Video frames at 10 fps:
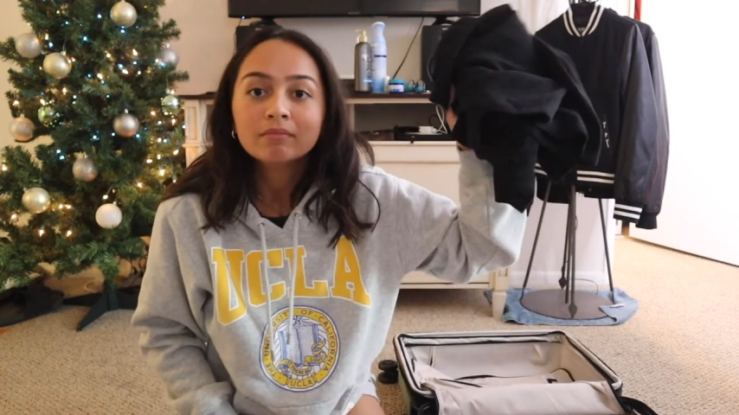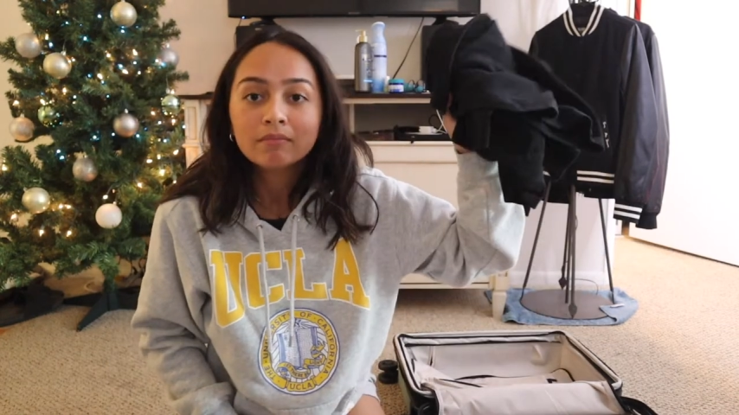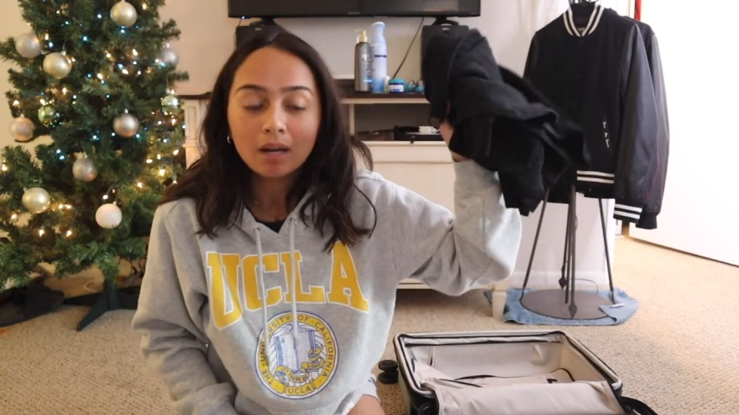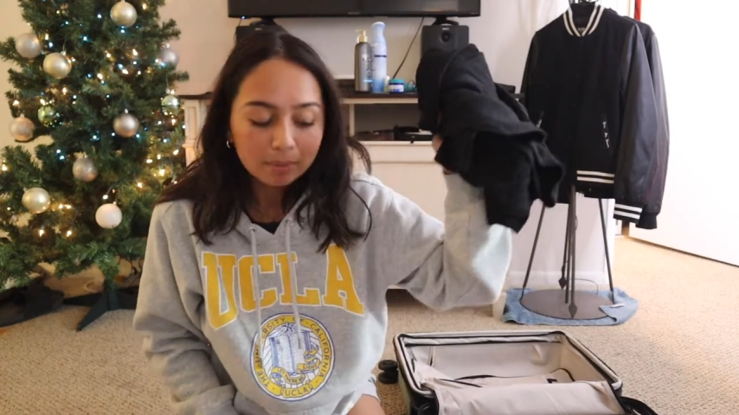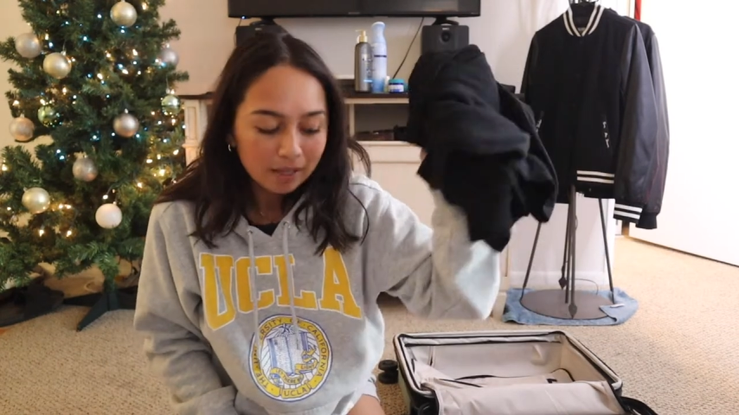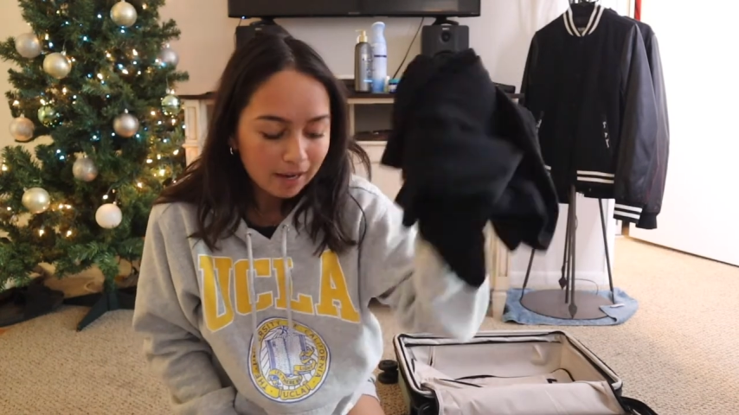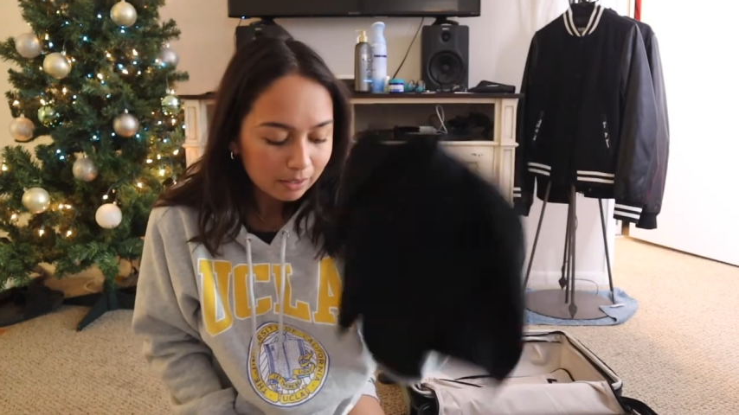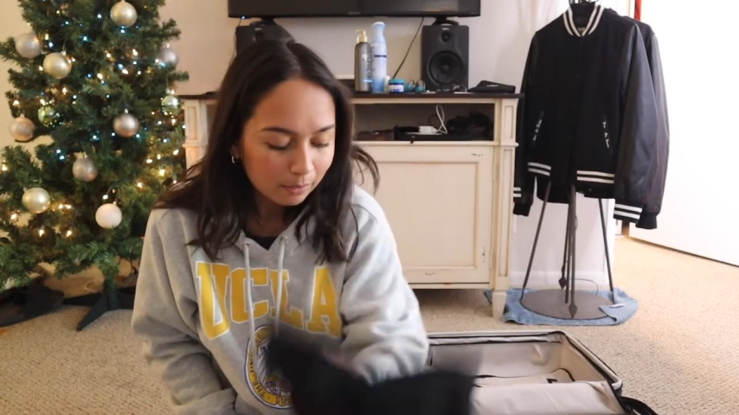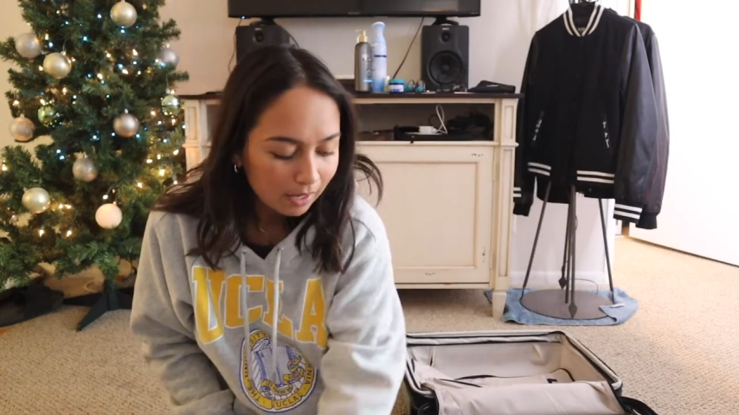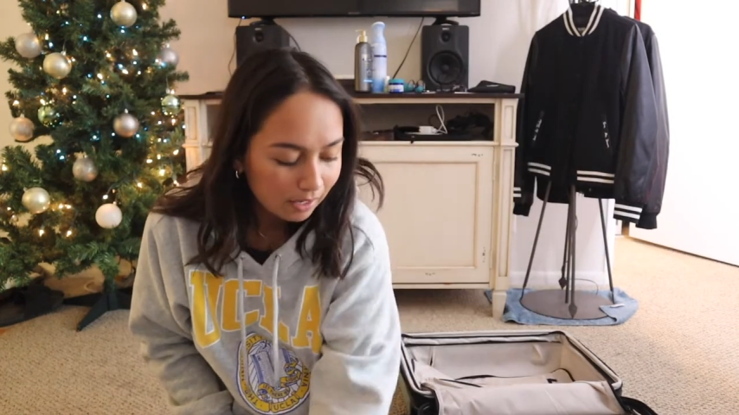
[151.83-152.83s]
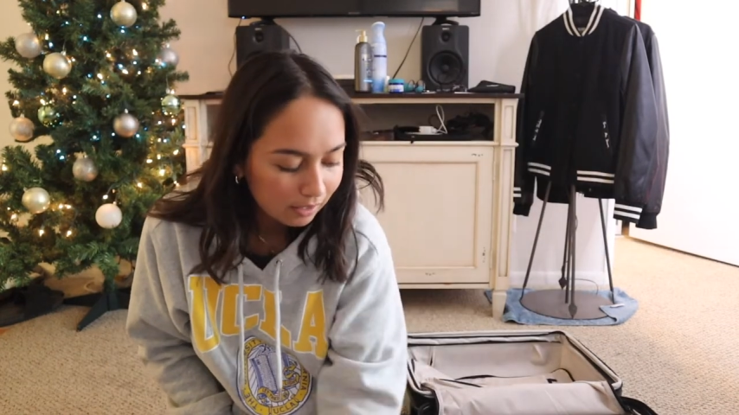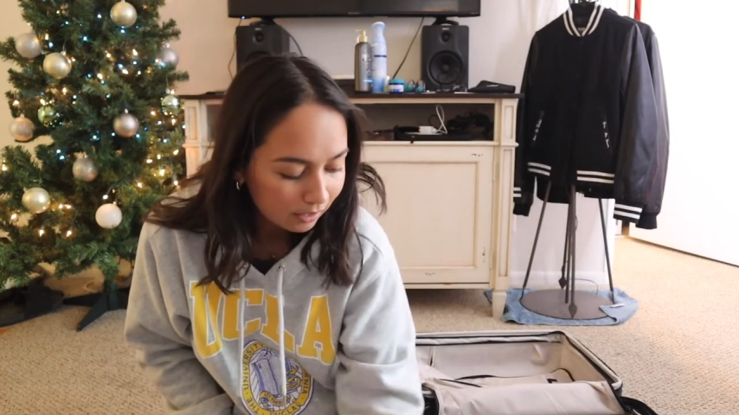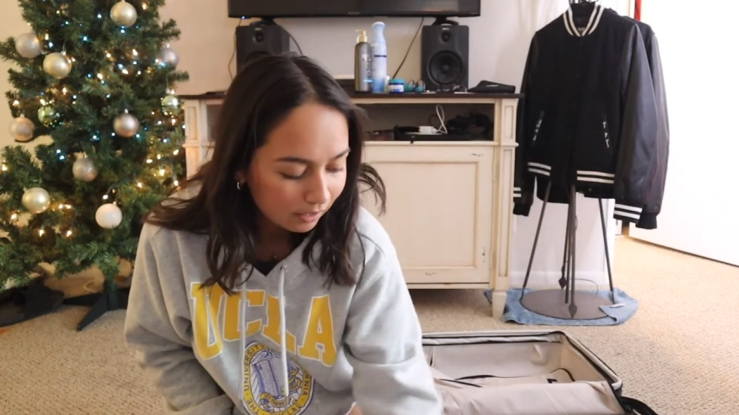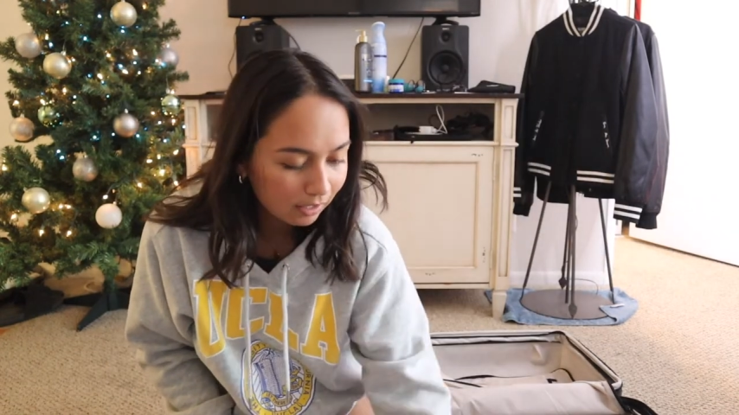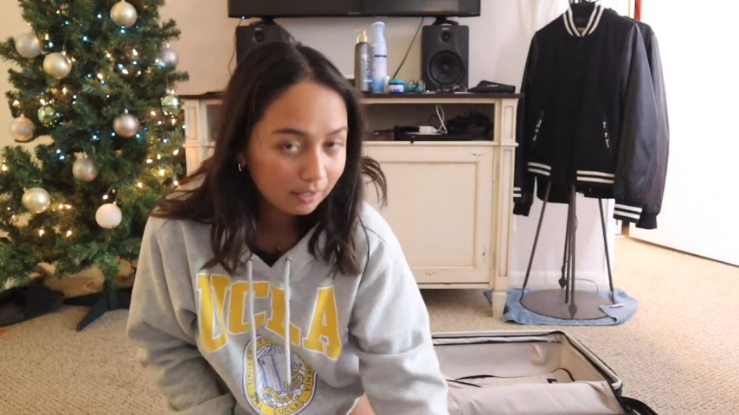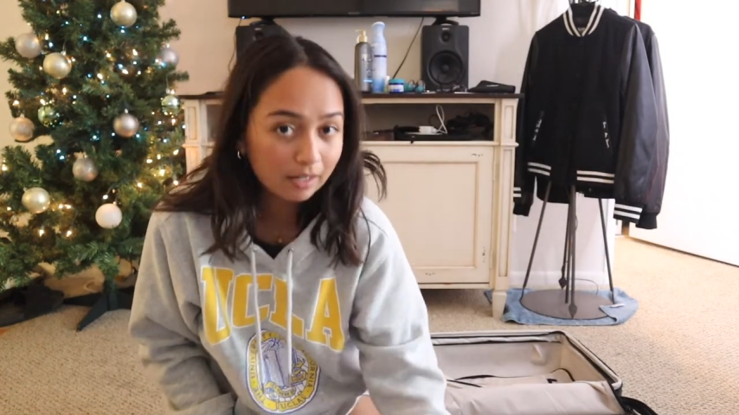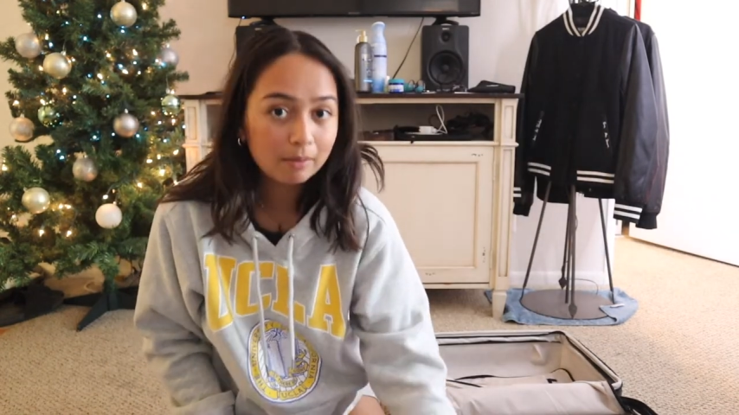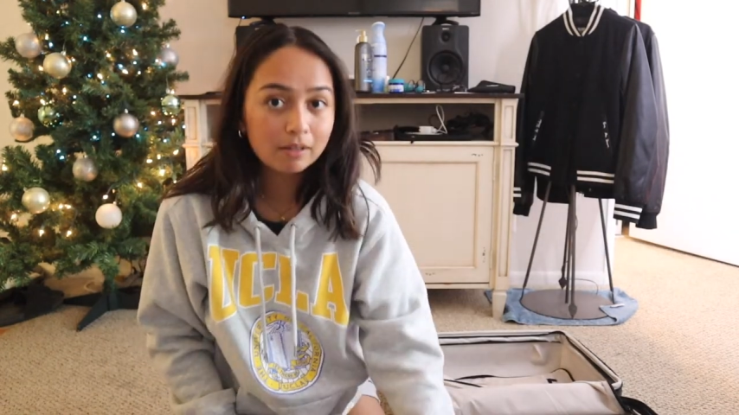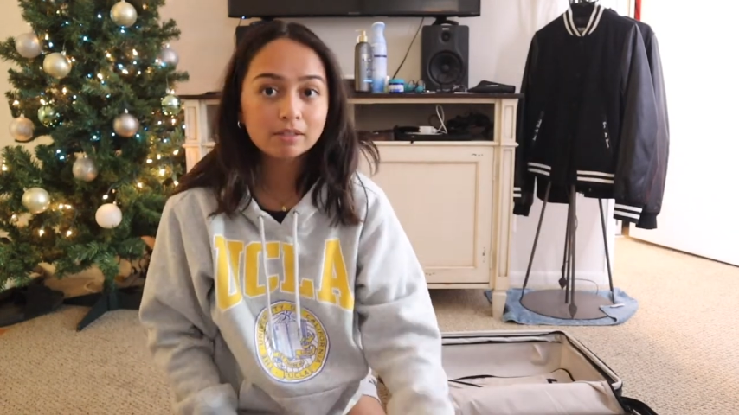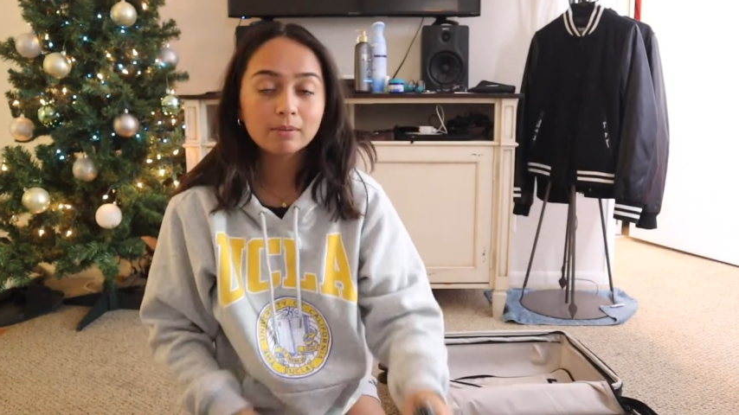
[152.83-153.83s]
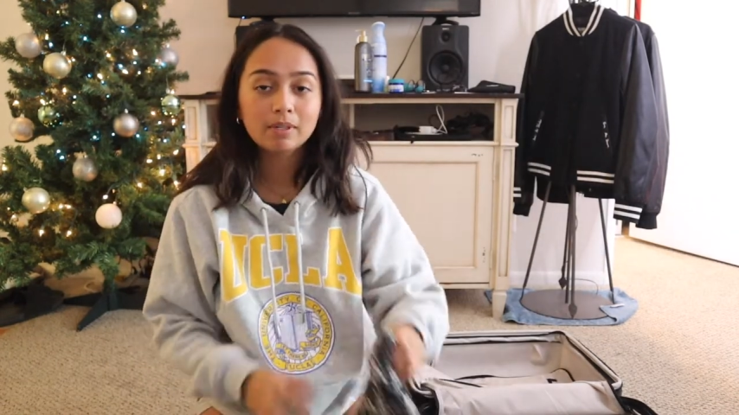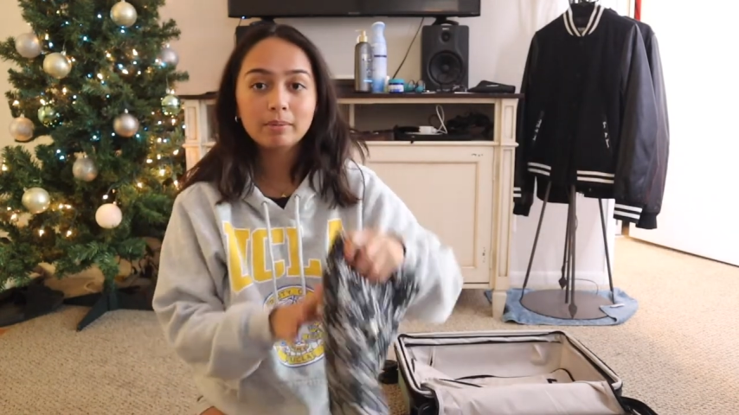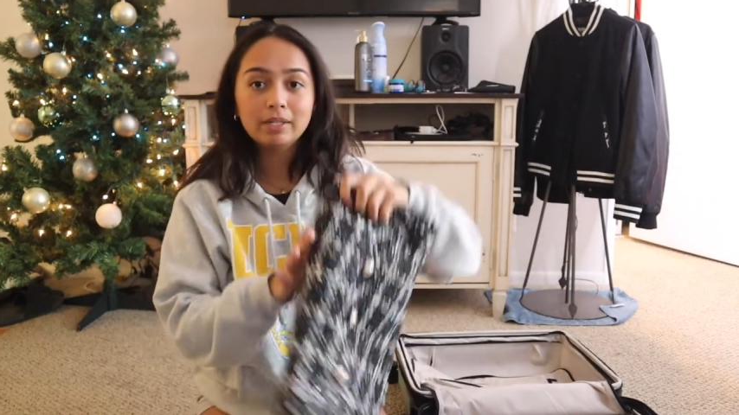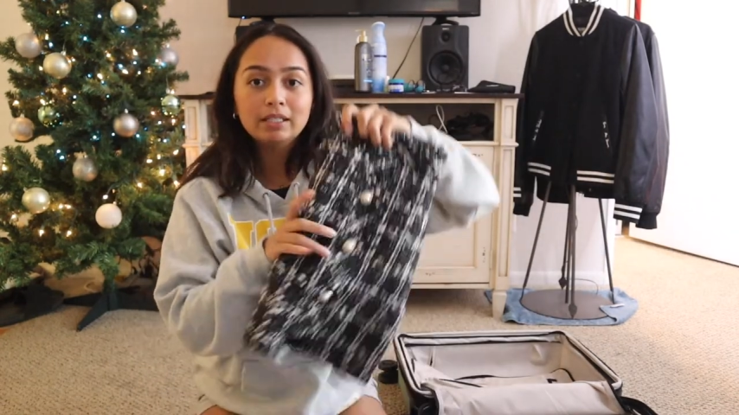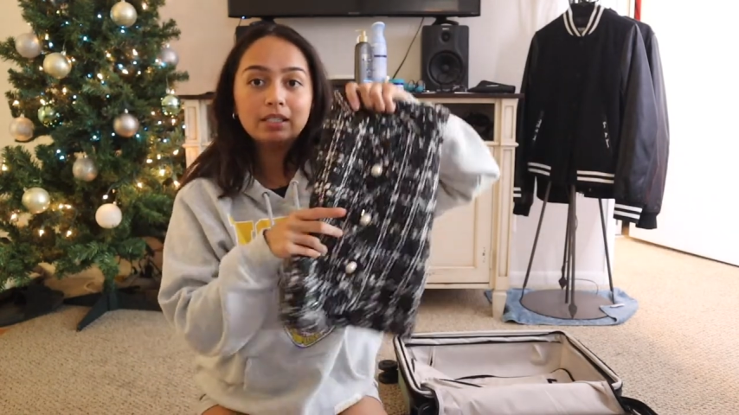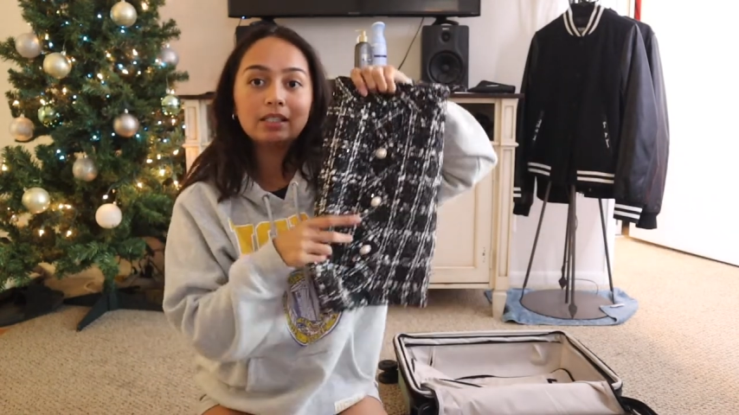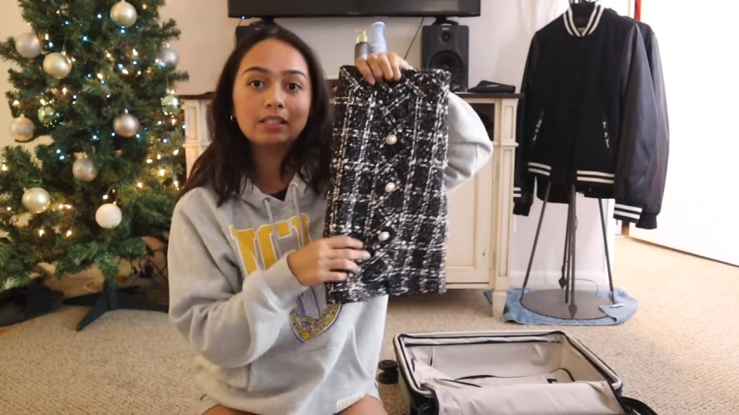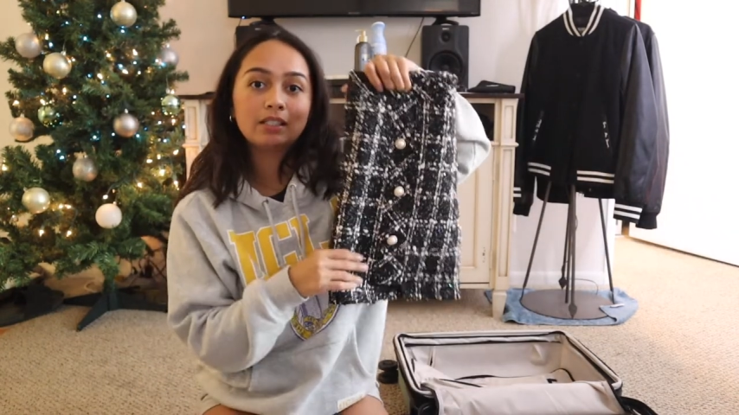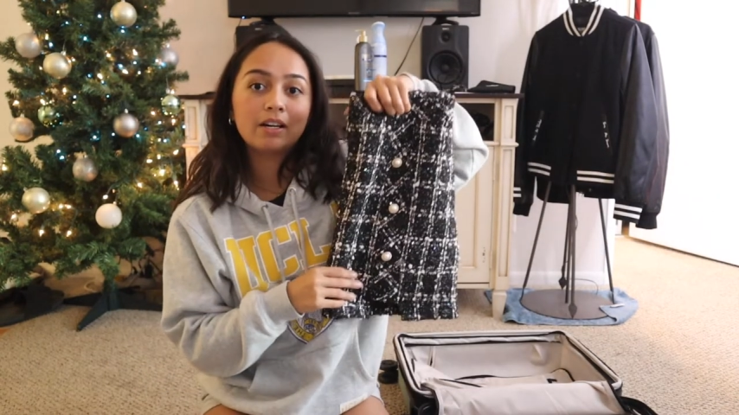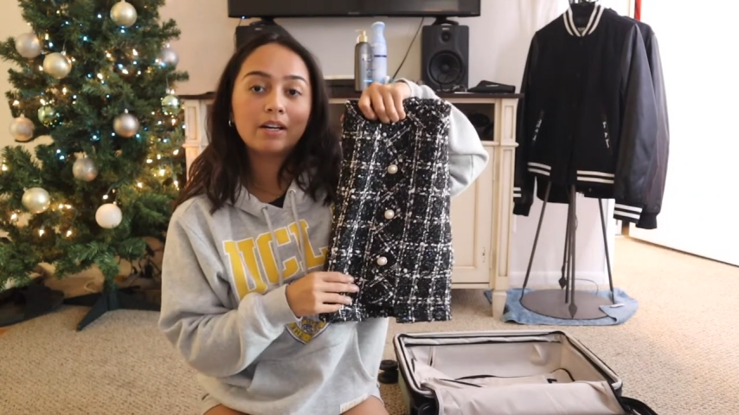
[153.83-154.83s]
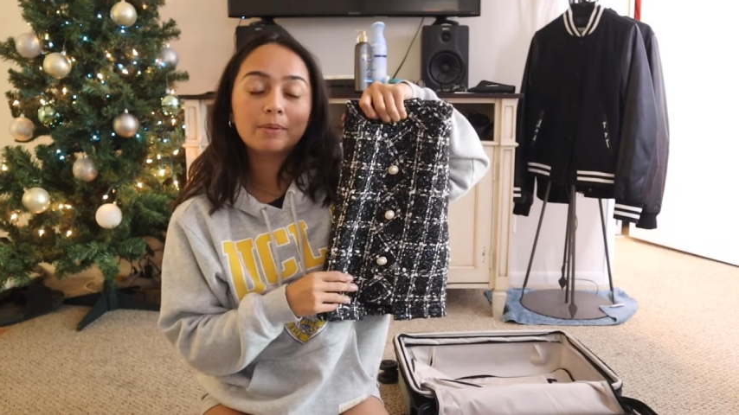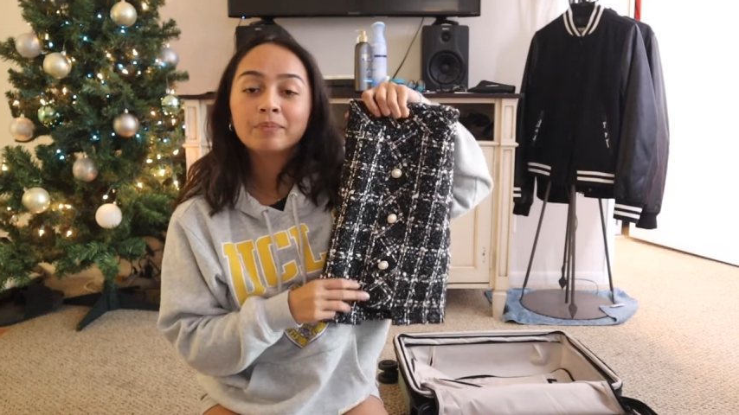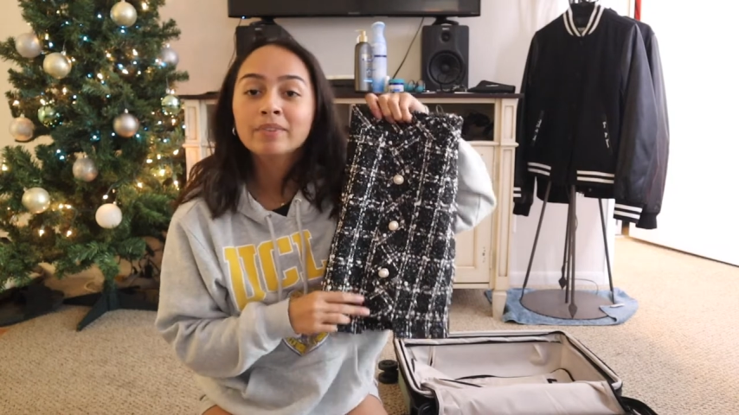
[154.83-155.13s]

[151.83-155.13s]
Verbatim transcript: my black one, and then I also want to bring this skirt.